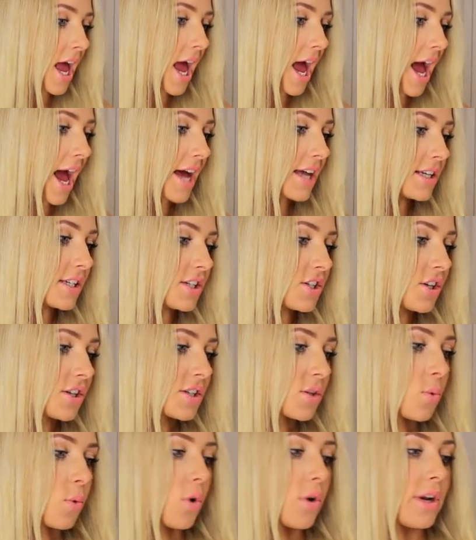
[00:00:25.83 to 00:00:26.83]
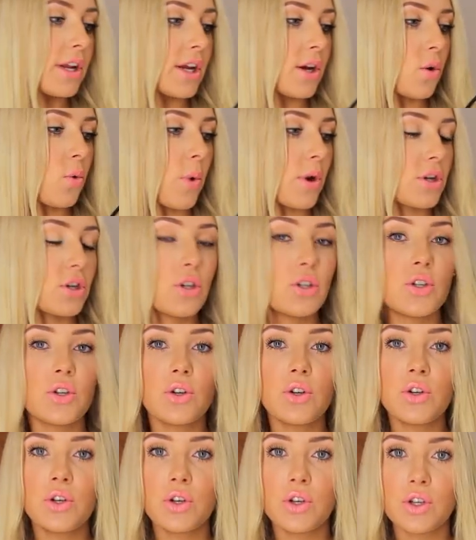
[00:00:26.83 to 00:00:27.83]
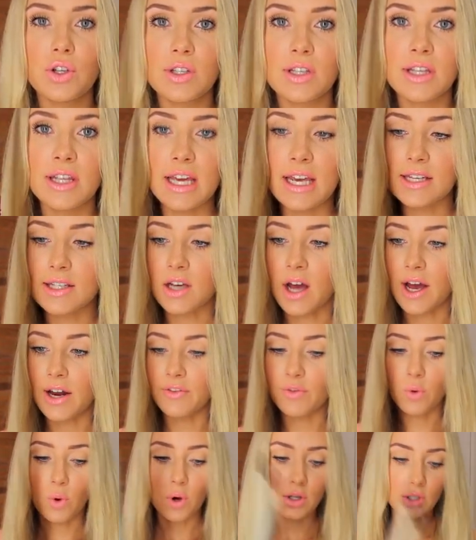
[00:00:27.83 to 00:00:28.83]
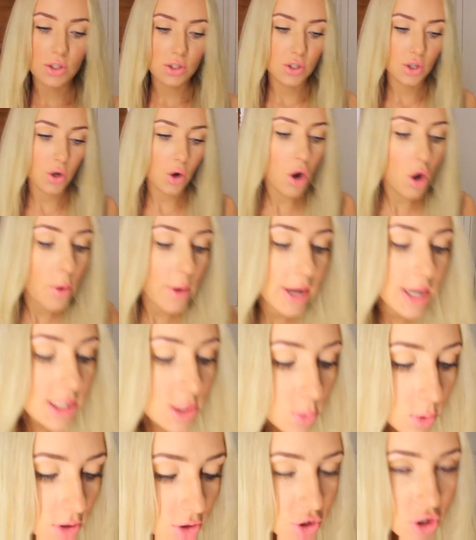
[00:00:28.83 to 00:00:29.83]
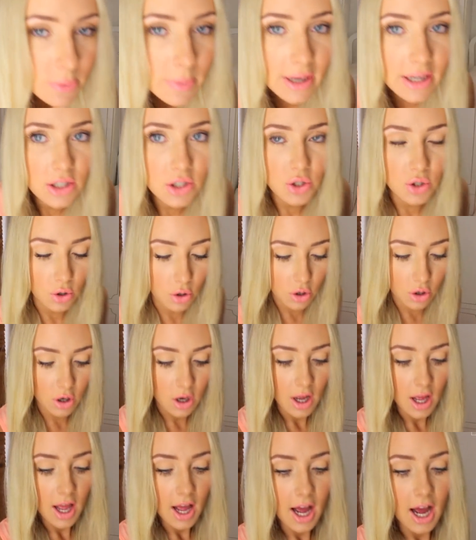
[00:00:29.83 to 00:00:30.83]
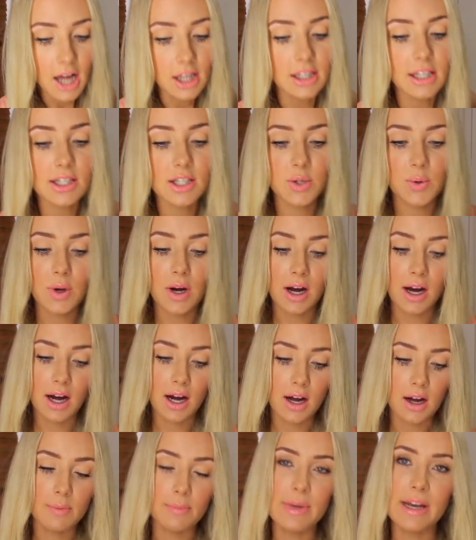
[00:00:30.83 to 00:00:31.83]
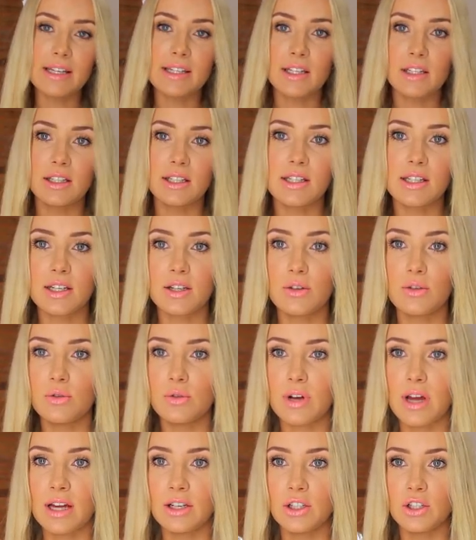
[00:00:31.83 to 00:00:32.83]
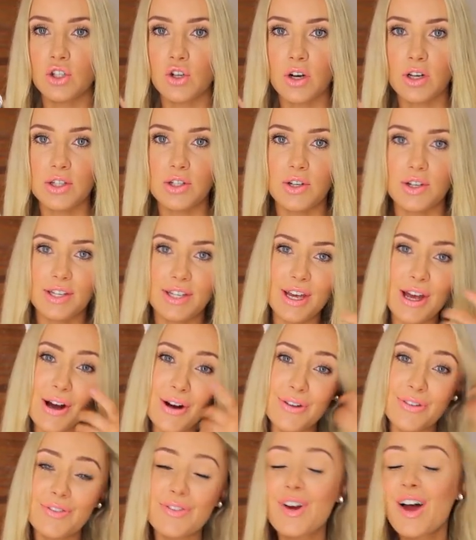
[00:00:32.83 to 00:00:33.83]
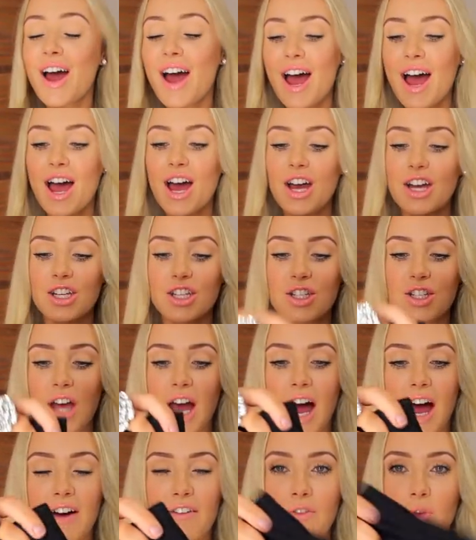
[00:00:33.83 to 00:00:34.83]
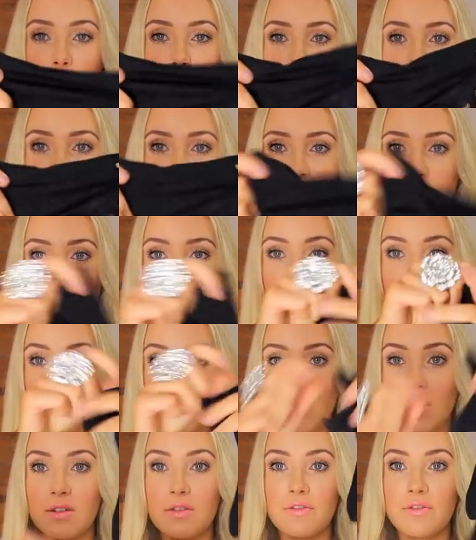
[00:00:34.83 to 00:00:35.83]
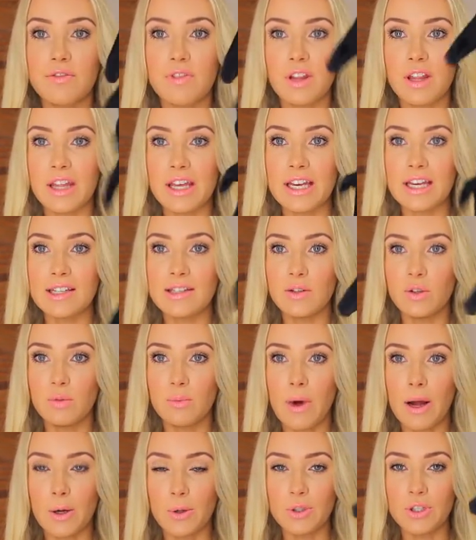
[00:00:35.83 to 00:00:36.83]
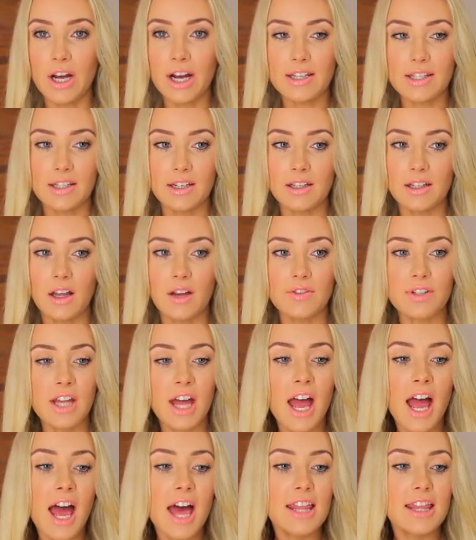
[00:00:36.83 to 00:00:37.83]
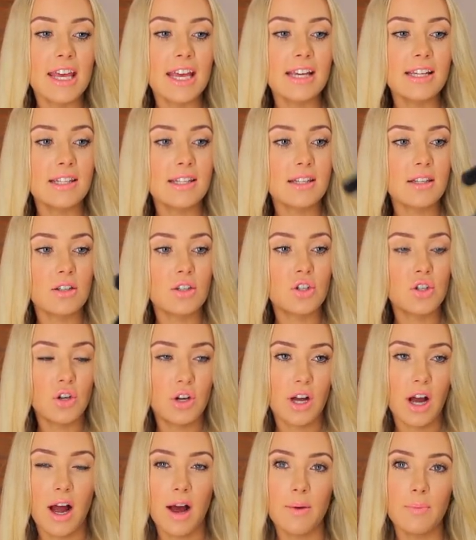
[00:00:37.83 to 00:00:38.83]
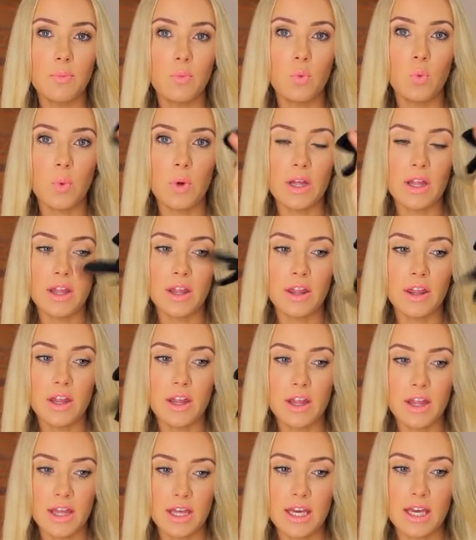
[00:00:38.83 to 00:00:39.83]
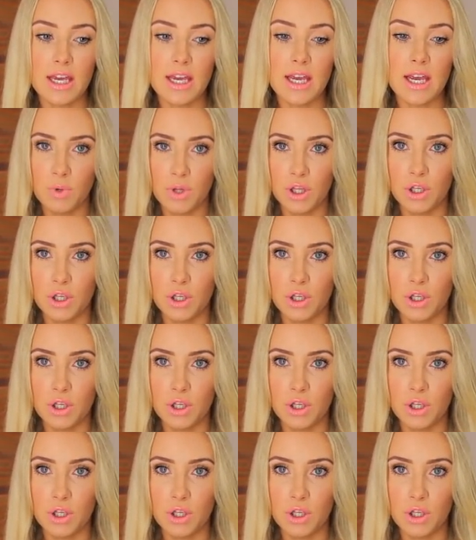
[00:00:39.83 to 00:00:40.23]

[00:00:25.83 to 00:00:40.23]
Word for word: And just a warning, when you do use these kind of wands, you always want to make sure, unless you are amazingly skilled and you trust yourself, to use one of these little Michael Jackson gloves. These should come with the